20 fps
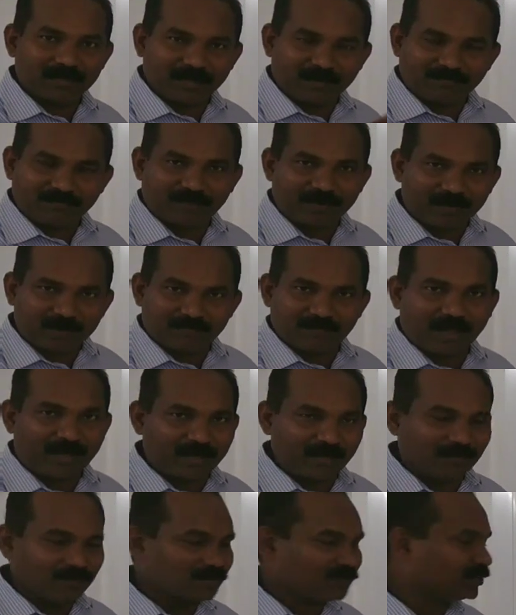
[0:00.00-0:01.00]
different
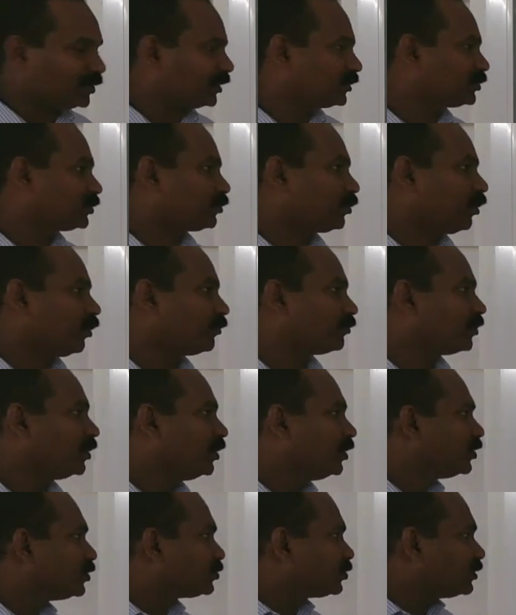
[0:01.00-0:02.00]
values at home.
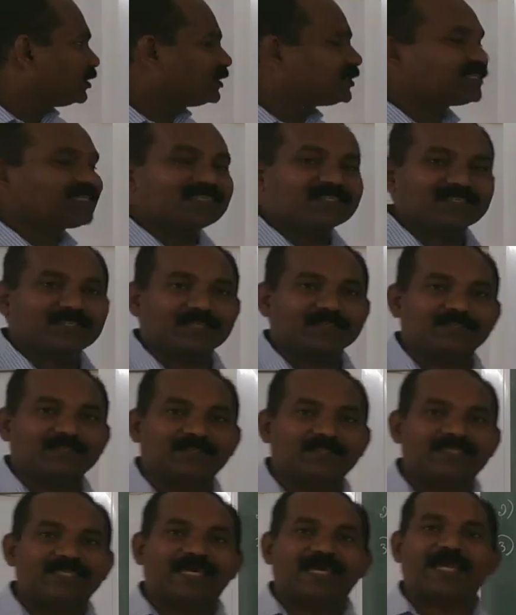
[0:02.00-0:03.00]
So this is
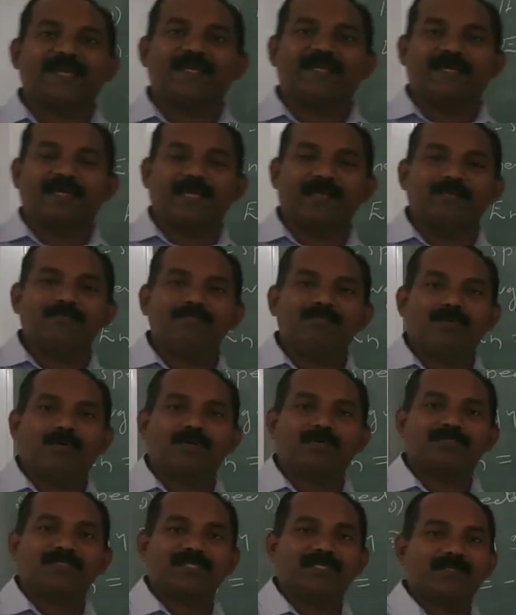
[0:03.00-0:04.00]
the third
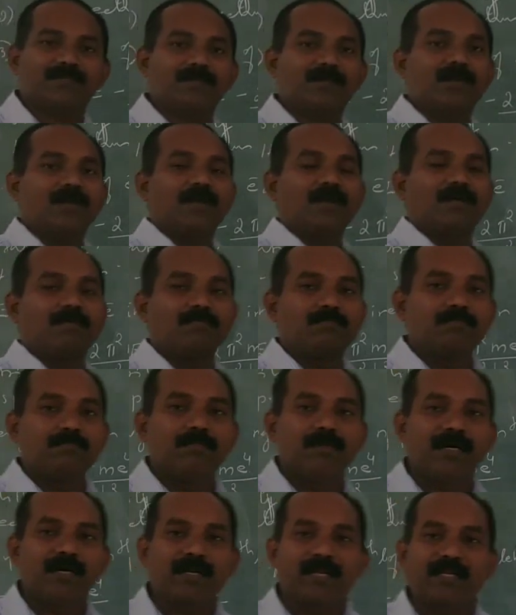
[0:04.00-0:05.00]
important
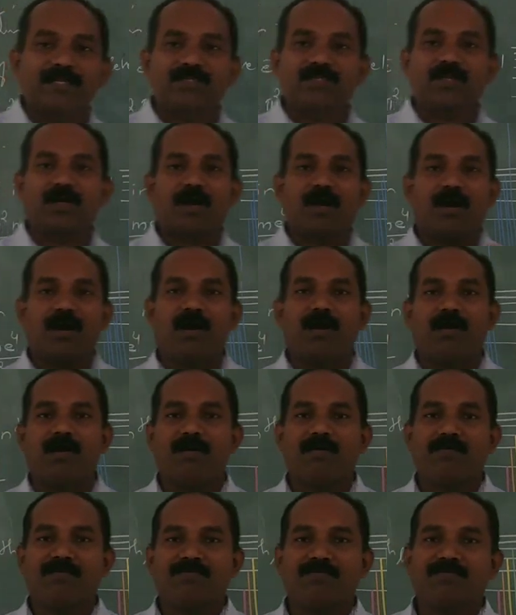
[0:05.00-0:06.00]
merit
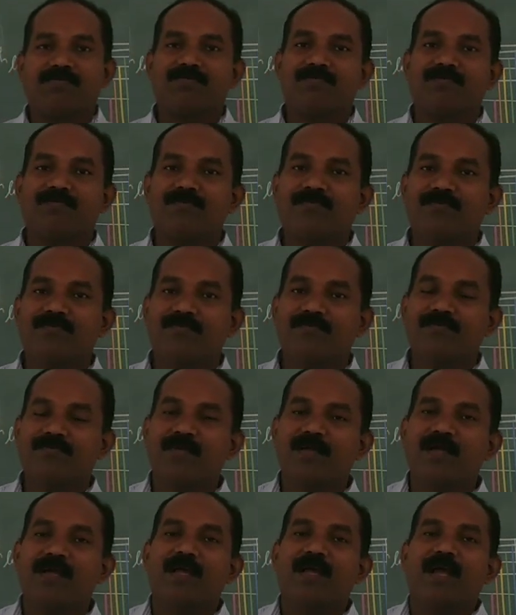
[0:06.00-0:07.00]
of
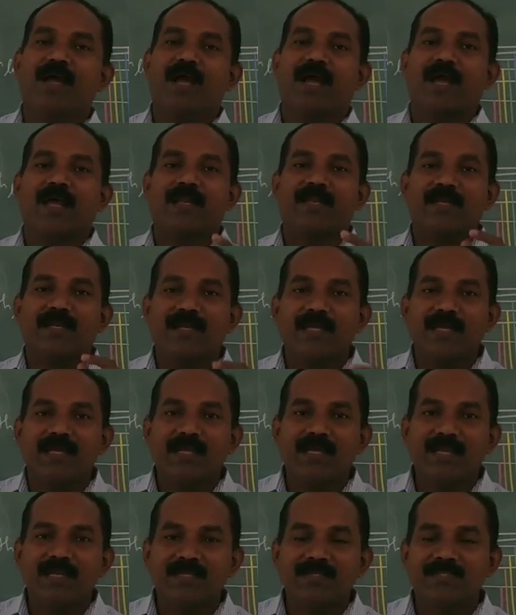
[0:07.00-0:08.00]

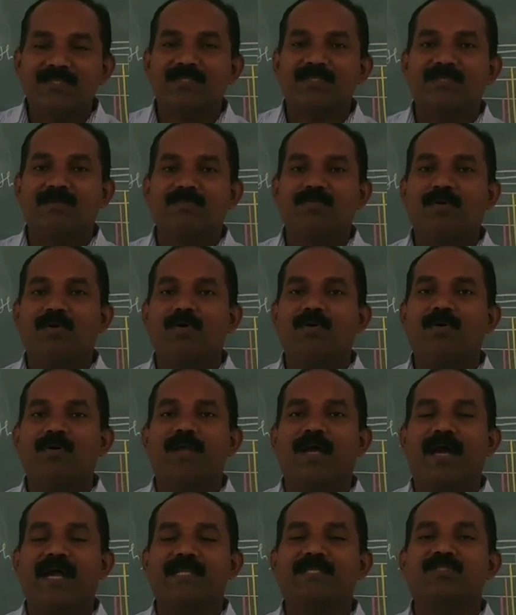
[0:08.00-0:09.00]
Niels
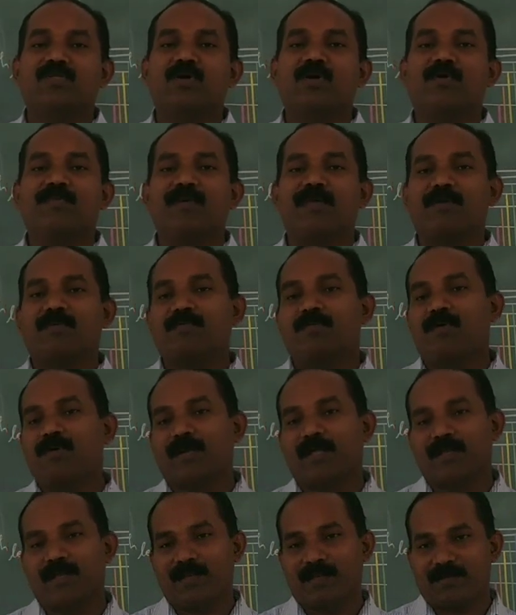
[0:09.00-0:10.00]
Bohr atomic
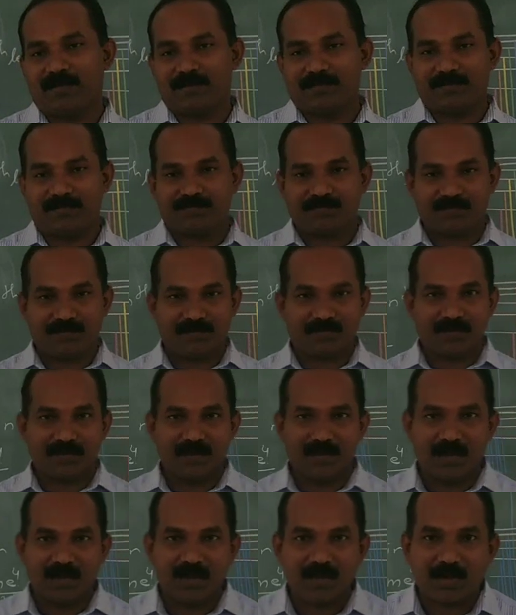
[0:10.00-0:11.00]
model.
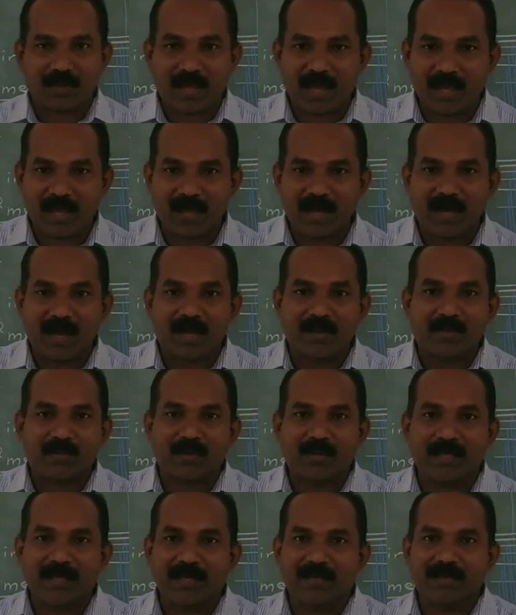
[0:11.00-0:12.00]
Okay, are
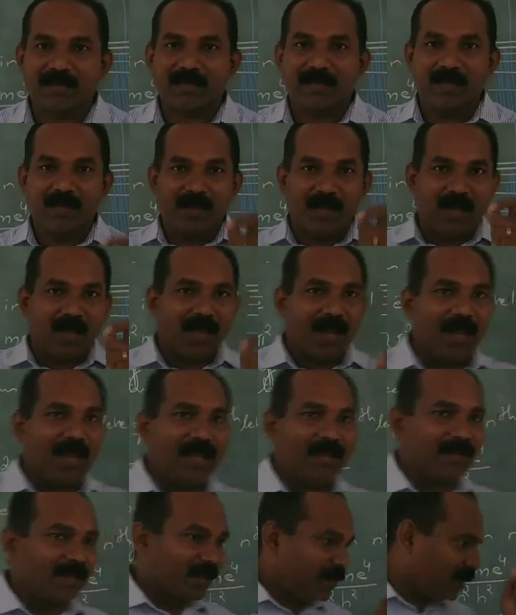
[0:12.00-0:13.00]
you clear?
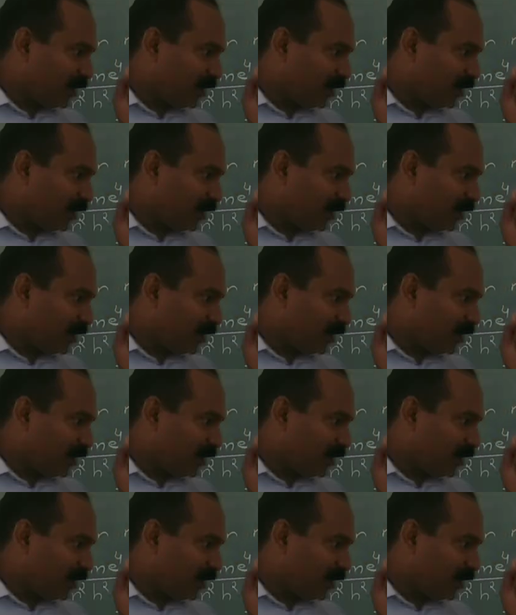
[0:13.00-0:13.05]
And